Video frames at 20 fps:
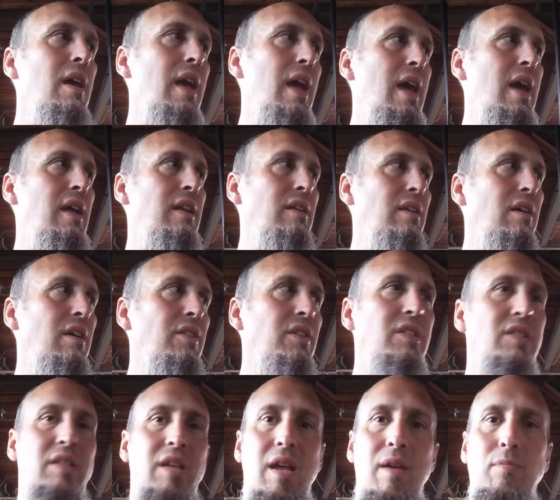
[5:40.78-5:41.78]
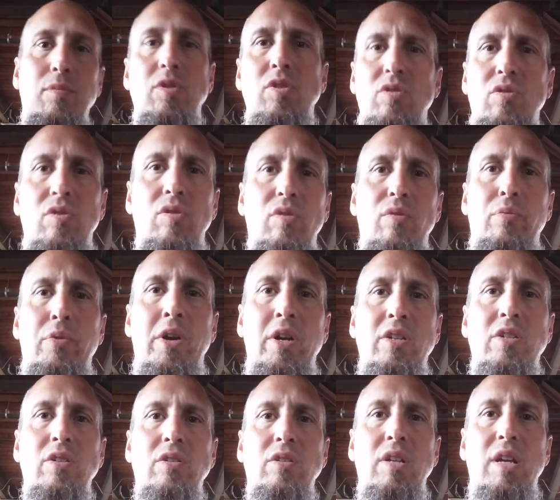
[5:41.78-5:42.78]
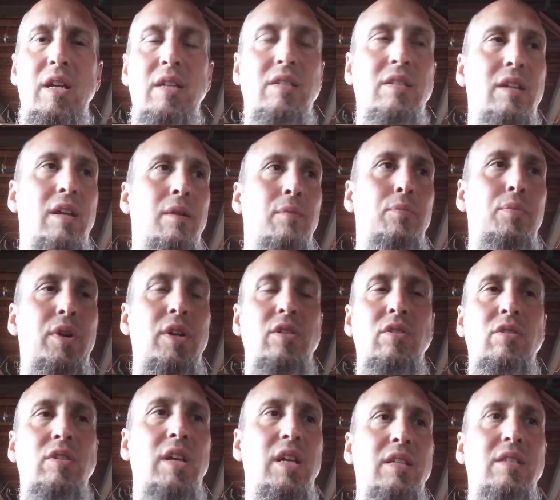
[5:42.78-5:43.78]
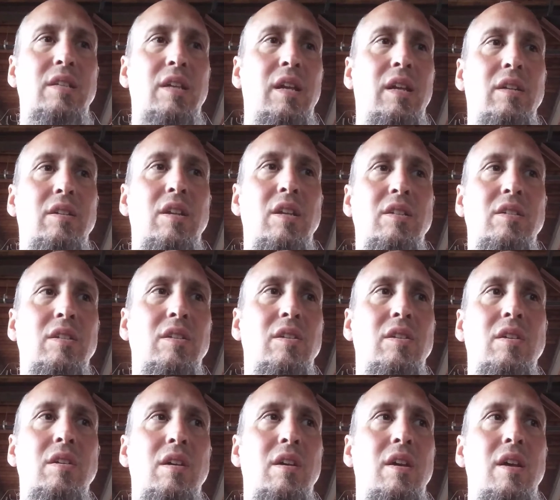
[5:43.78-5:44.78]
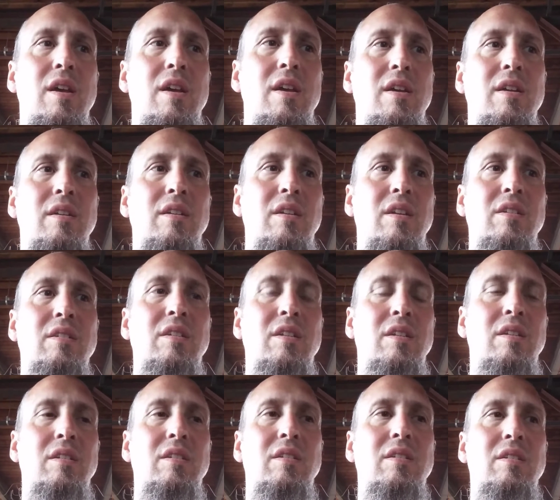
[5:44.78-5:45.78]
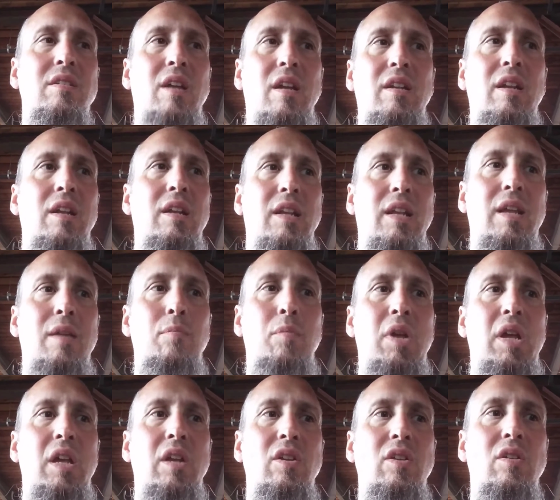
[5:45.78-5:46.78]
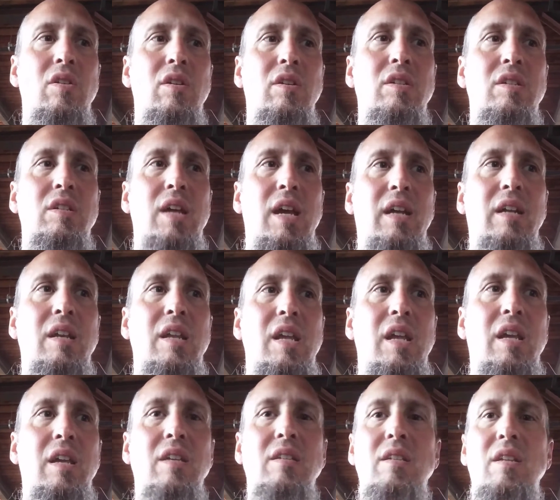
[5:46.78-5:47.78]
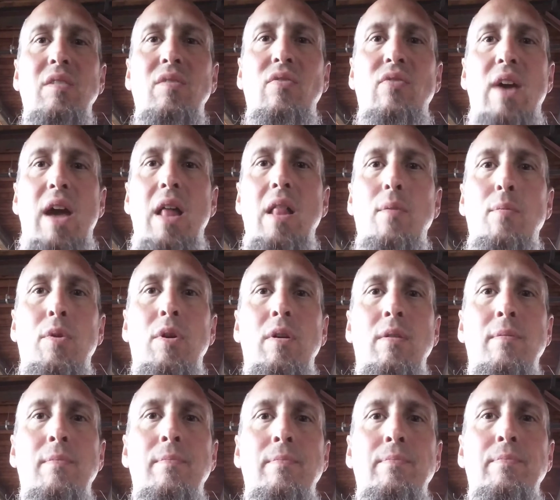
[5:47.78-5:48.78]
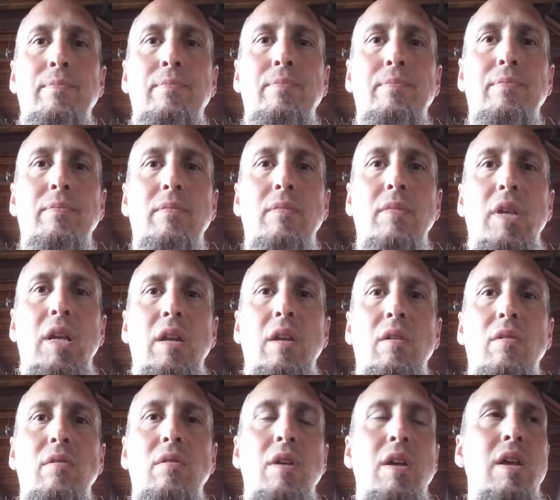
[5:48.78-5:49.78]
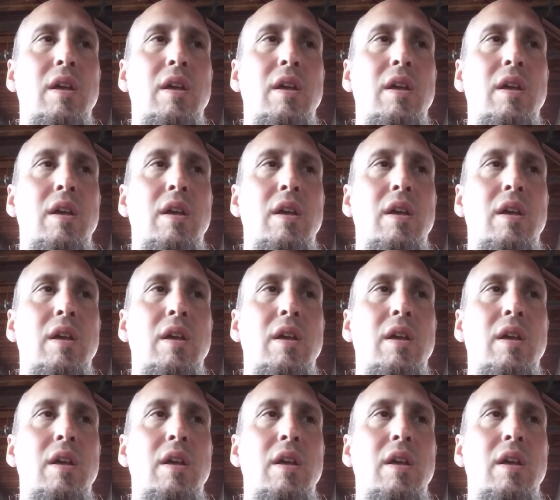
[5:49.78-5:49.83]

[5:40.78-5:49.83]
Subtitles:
And the same is true of pressure testing. Pressure testing doesn't suddenly mean your technique is infallible. You know,